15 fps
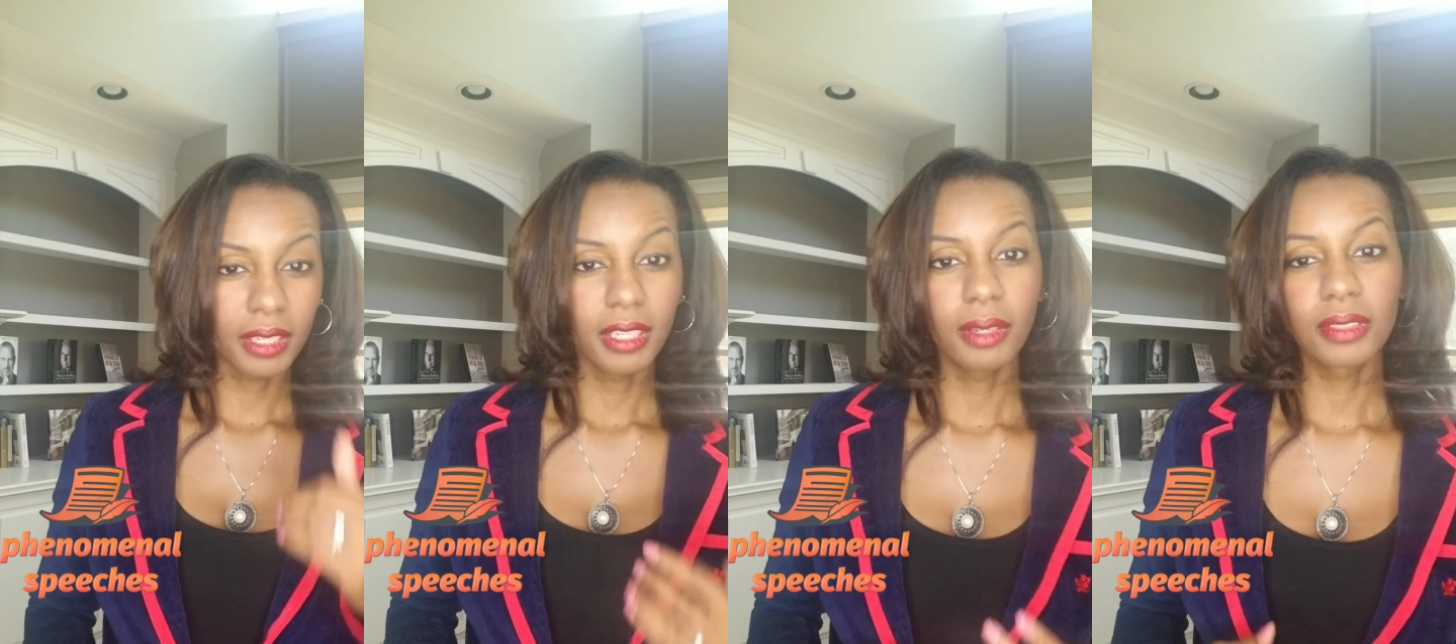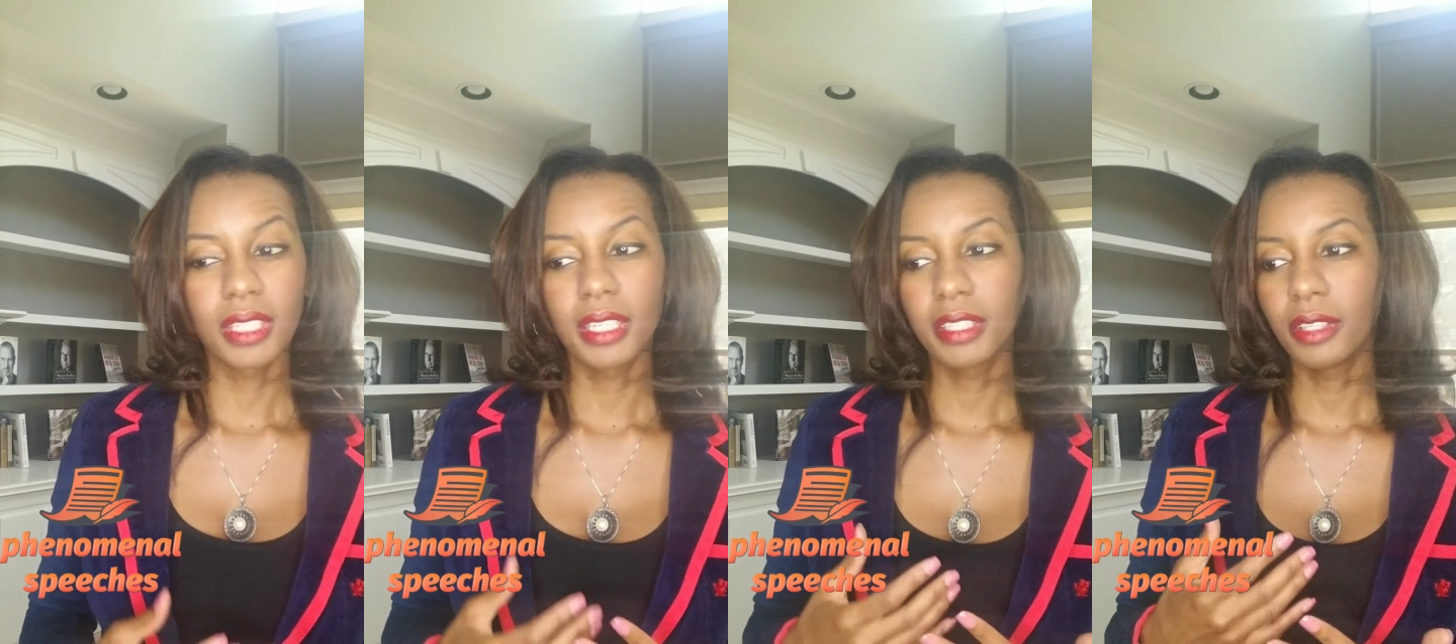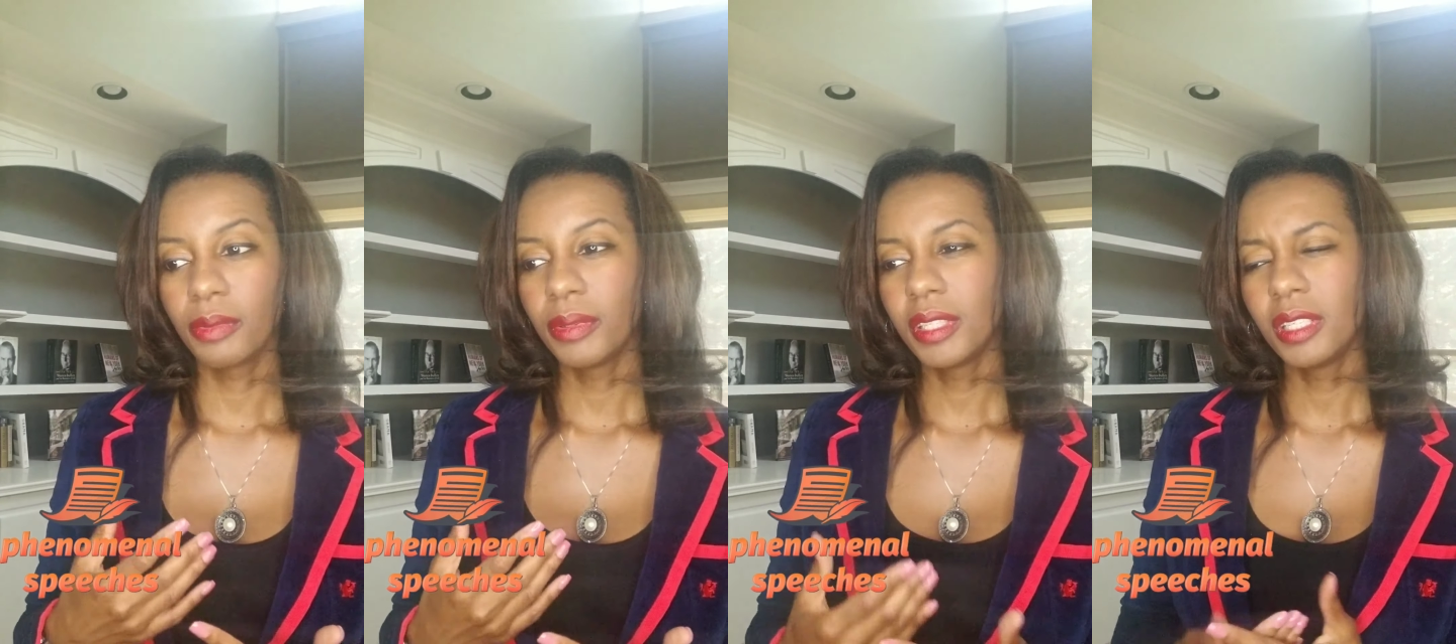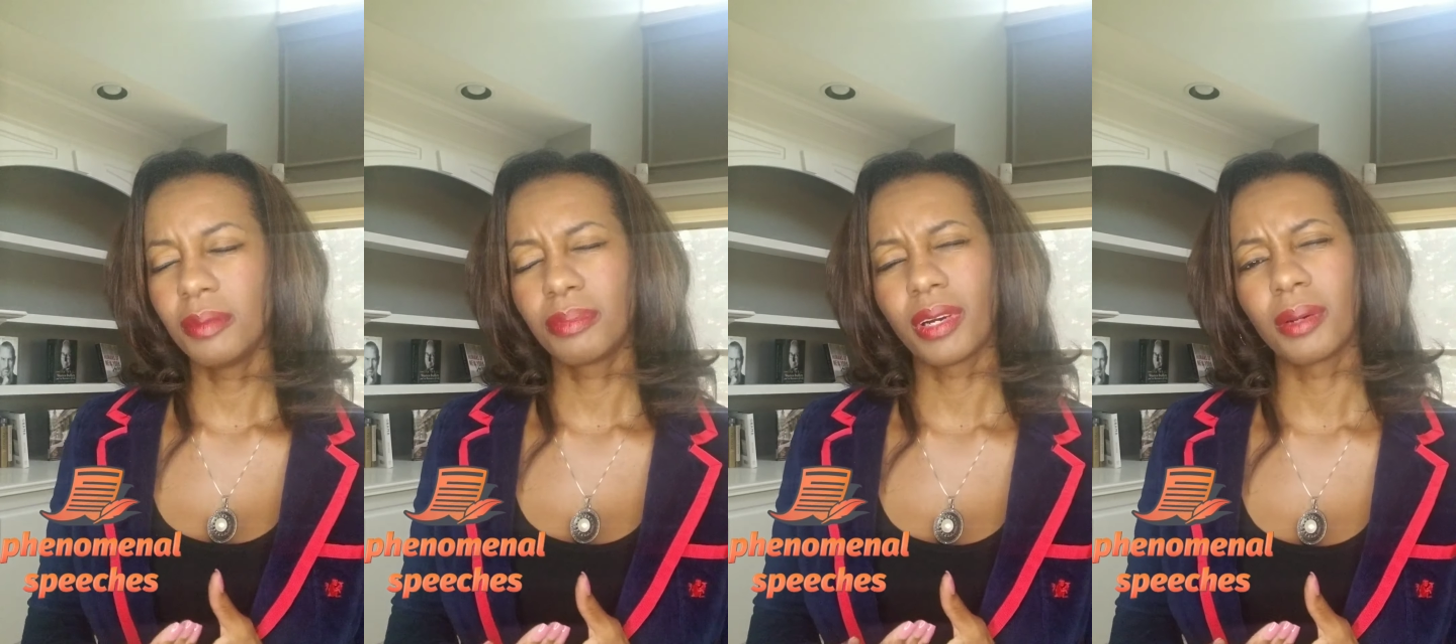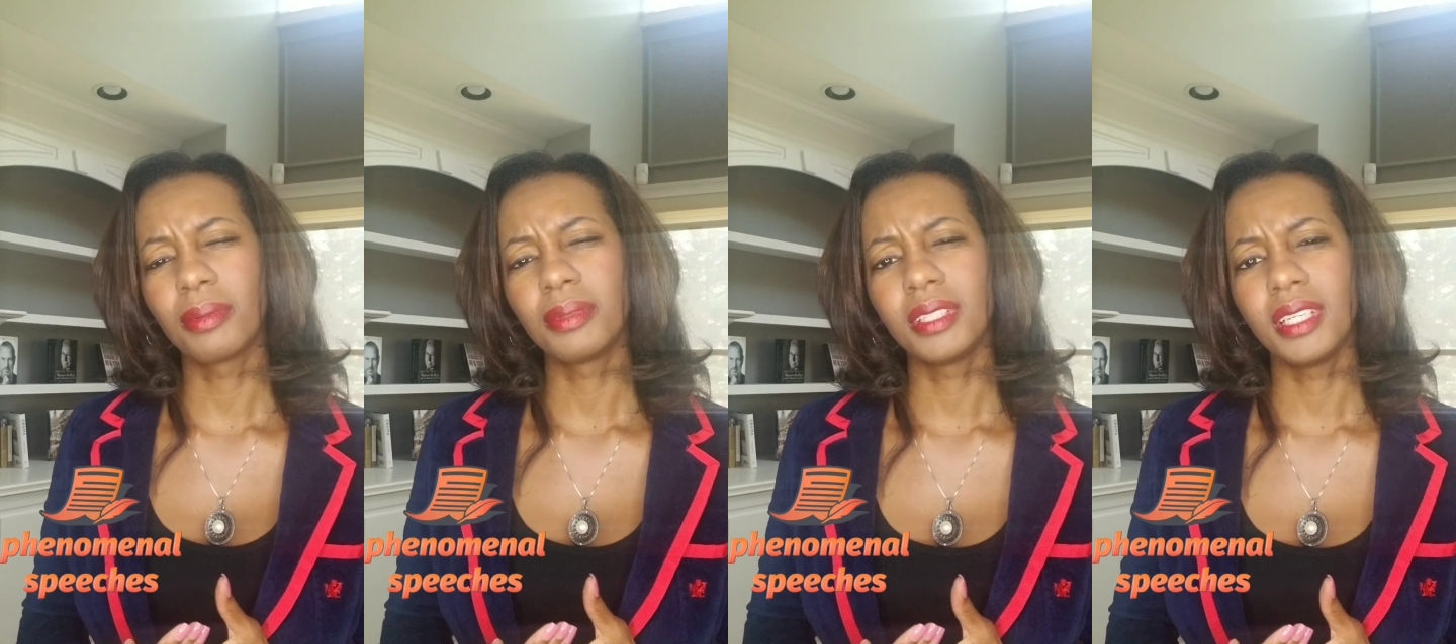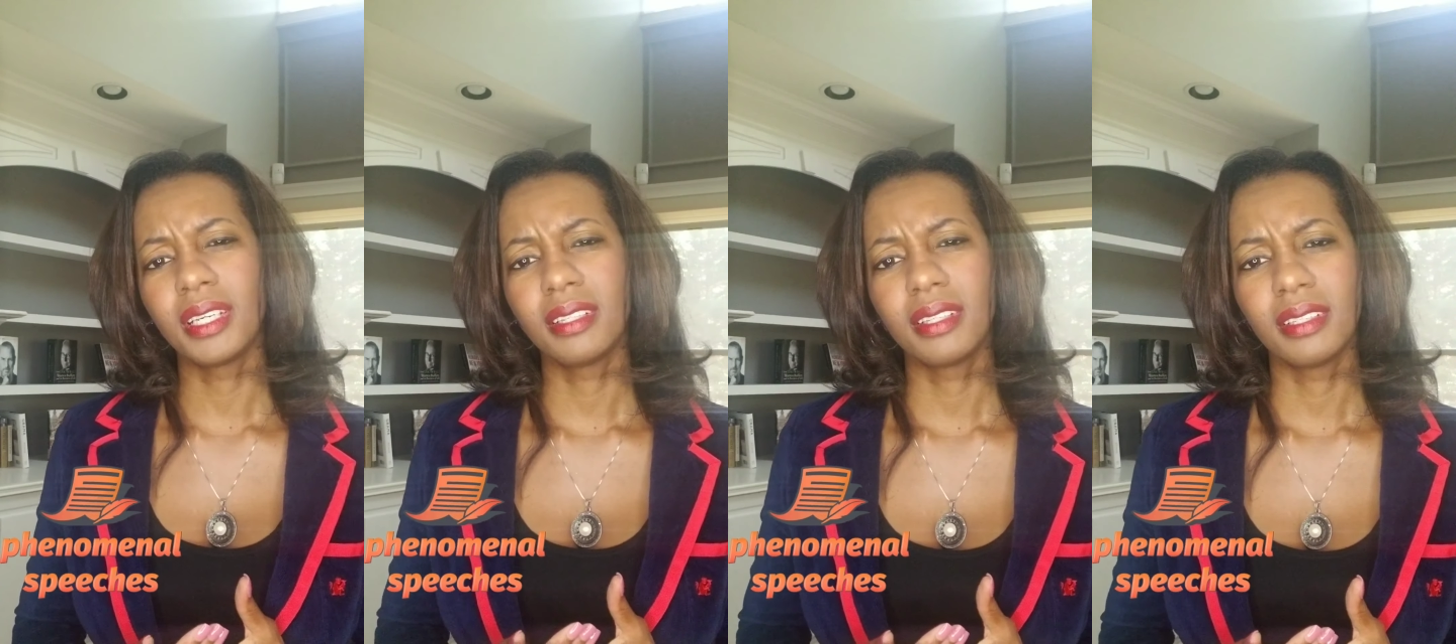and I was like,
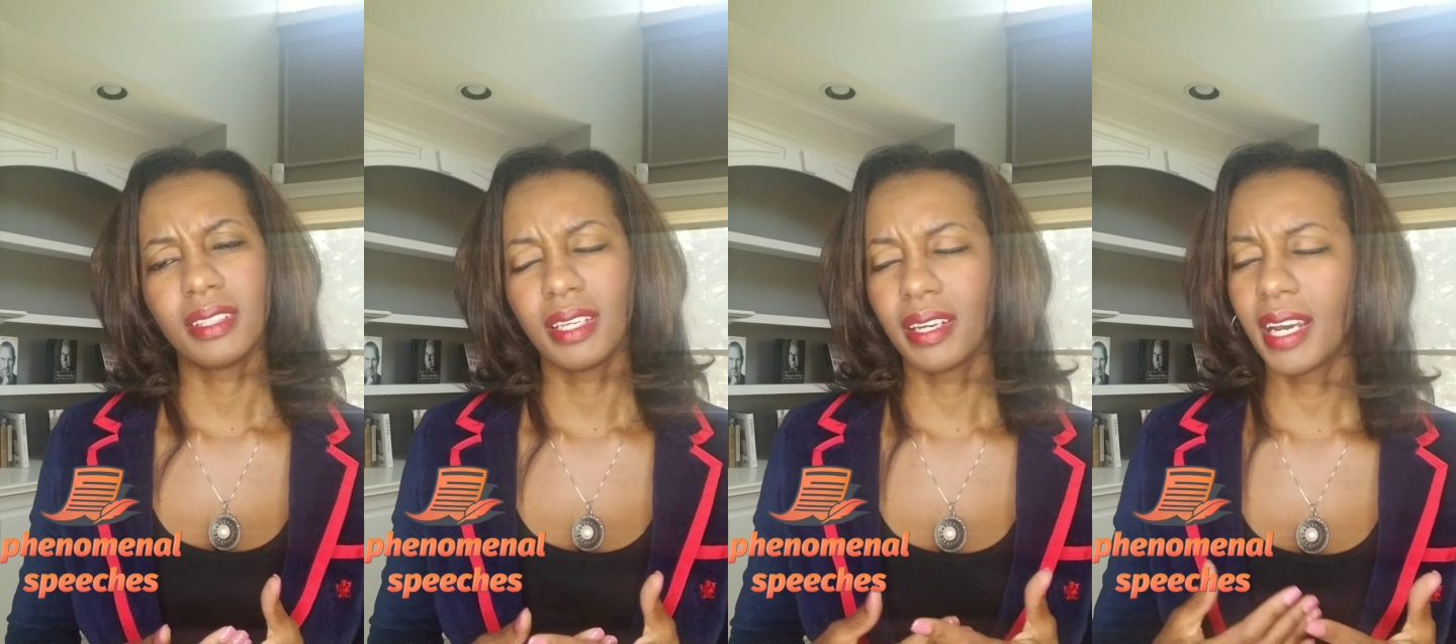there